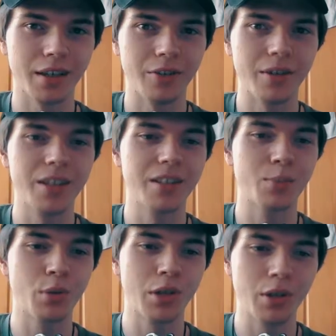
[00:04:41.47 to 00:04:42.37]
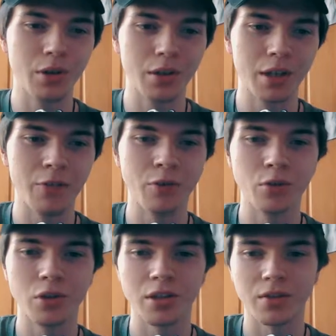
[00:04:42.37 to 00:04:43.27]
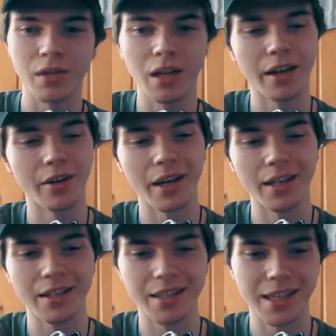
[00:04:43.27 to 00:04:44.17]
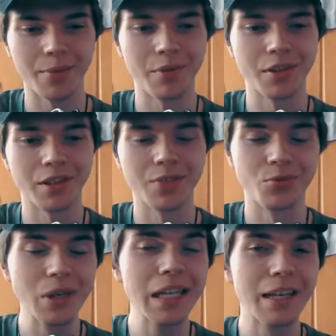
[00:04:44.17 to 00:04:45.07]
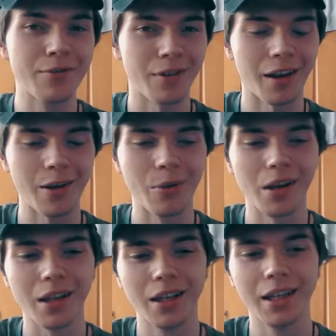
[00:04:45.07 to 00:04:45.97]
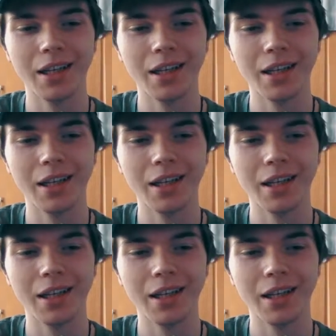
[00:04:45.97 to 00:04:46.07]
you know, is pretty good, if you just feel like, okay, this summary is just really fucking well,